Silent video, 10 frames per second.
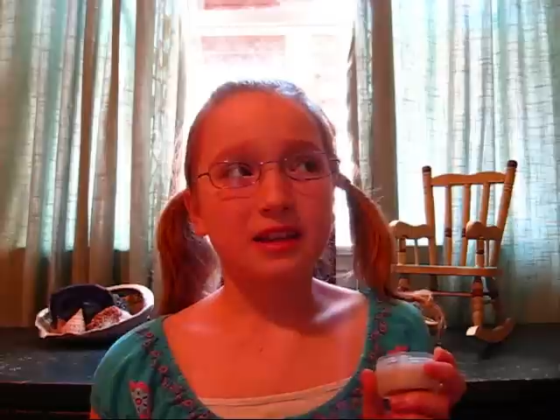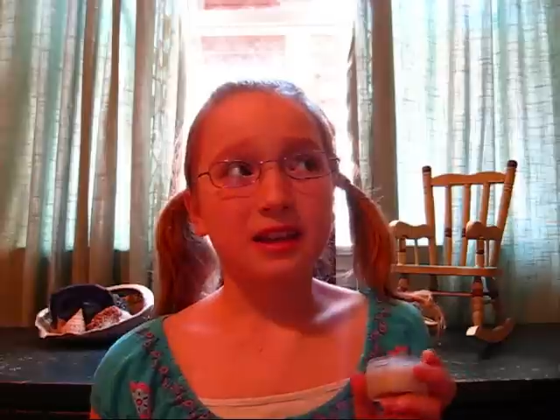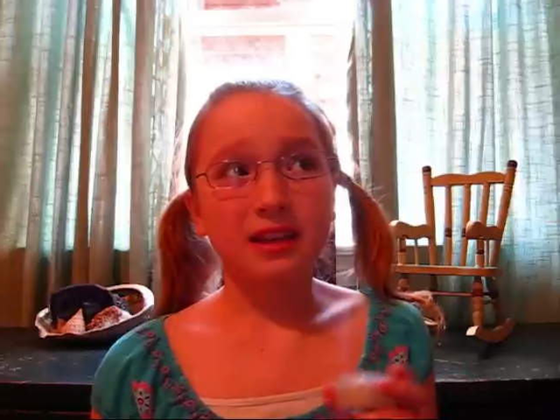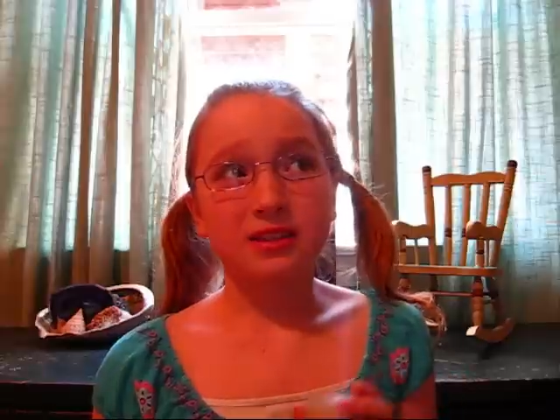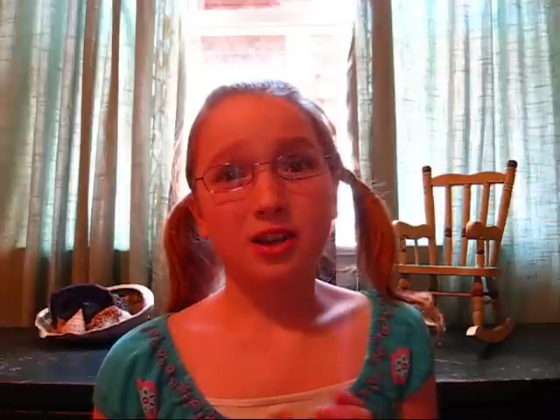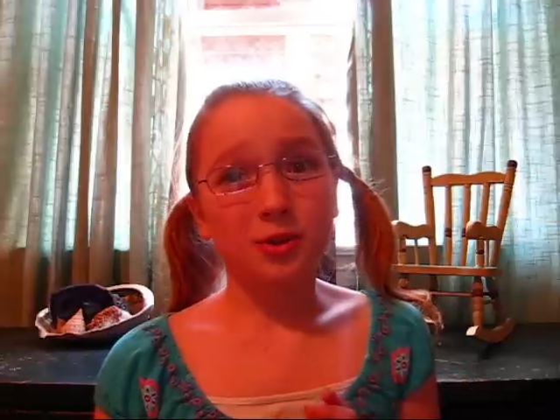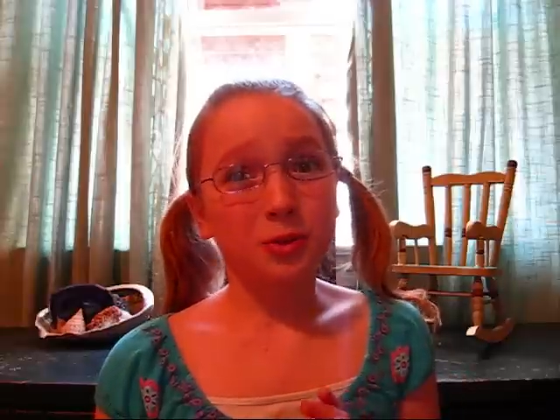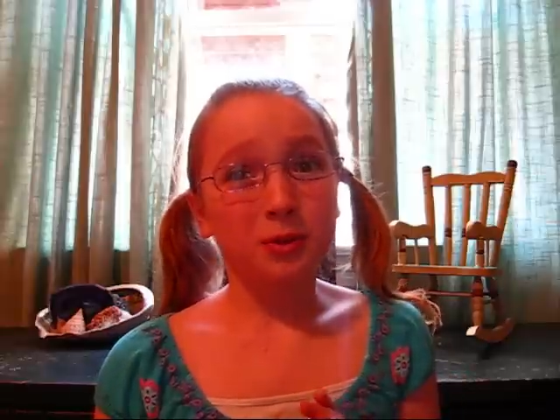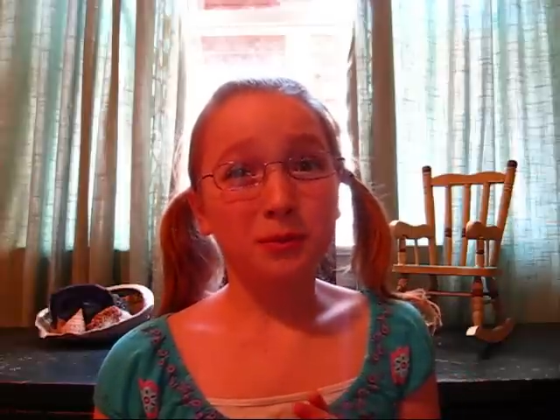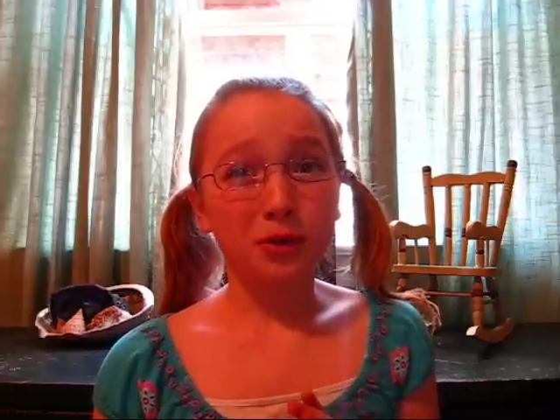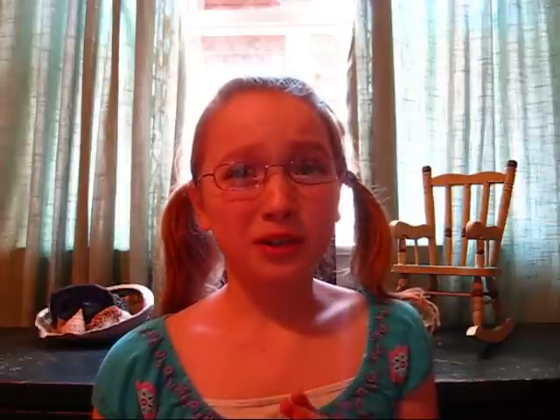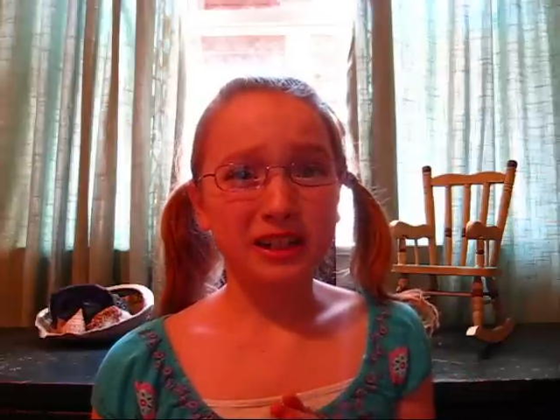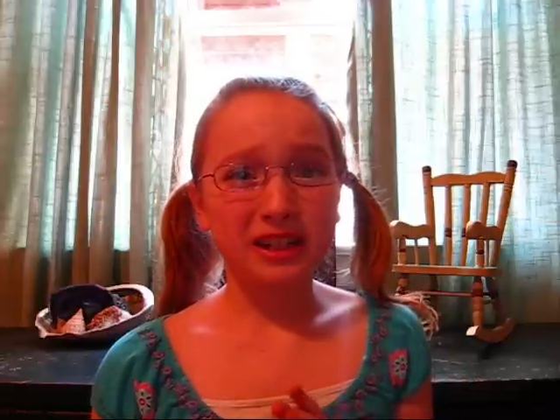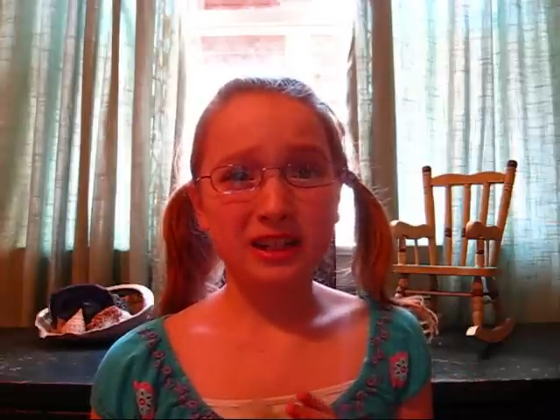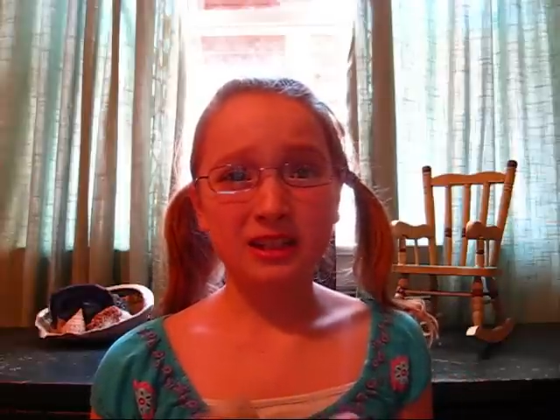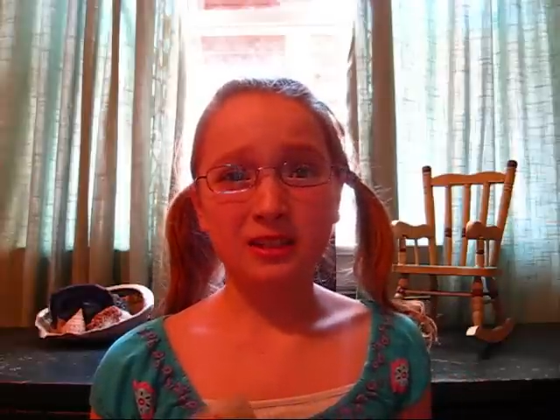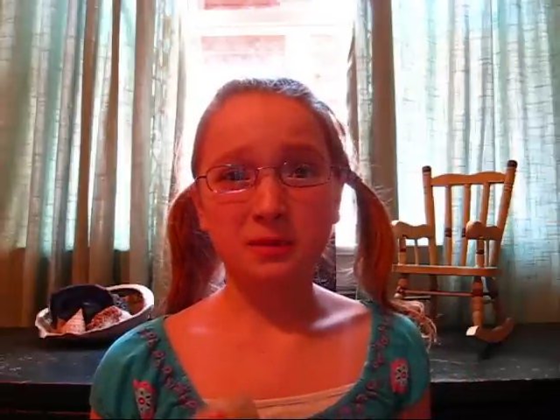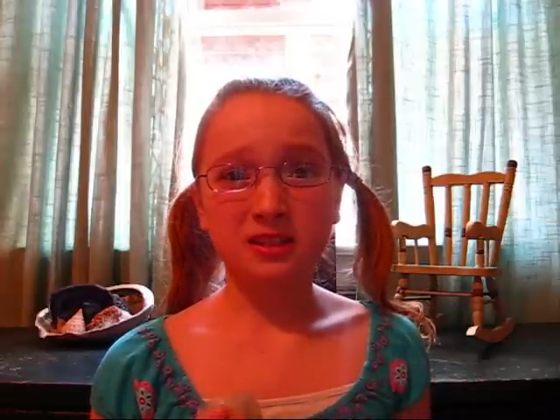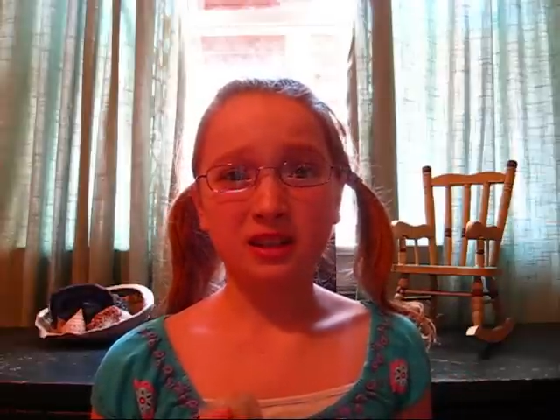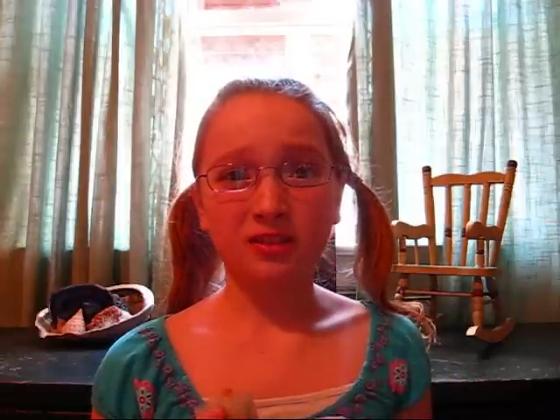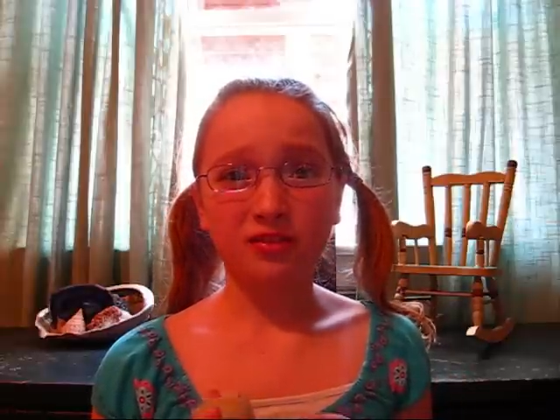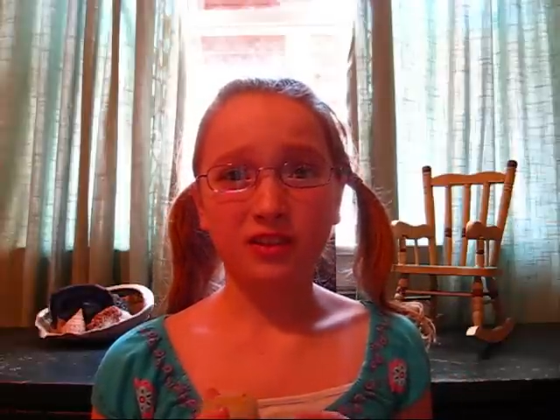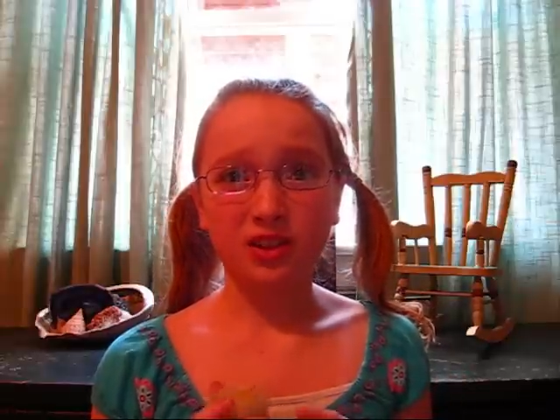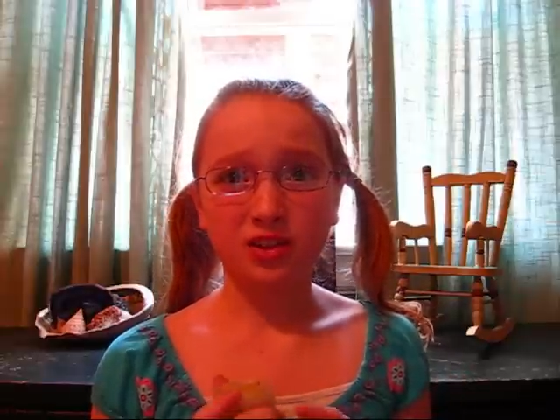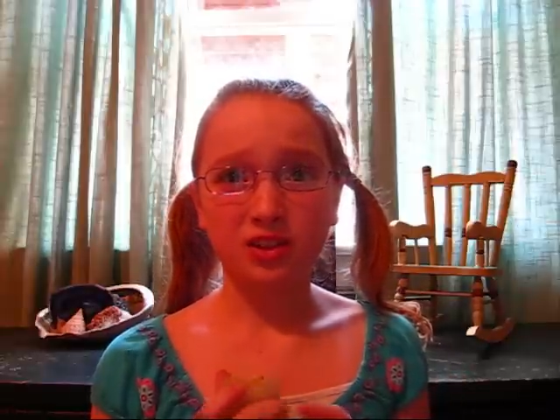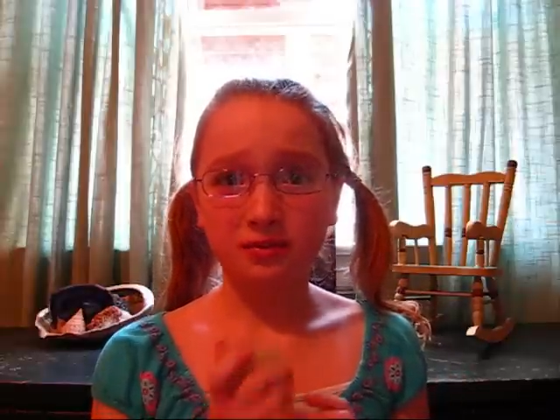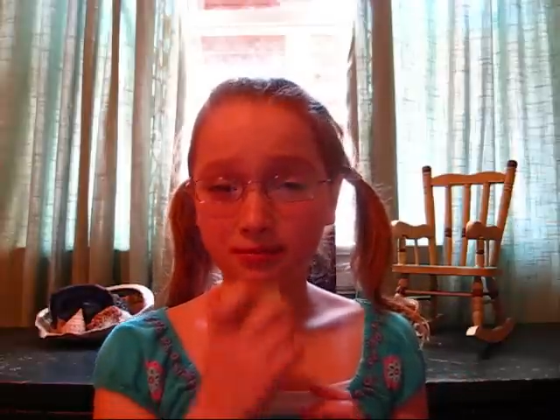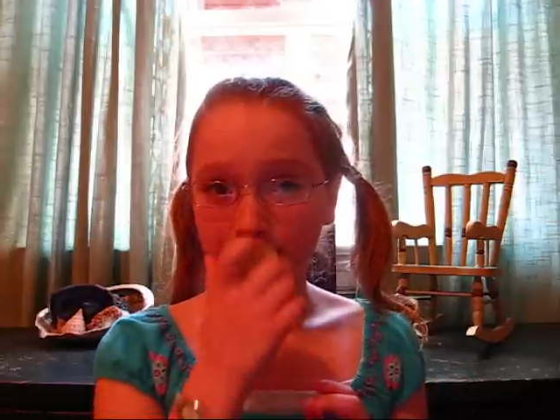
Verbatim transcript: I think it's Aqua Marina, smells like fish.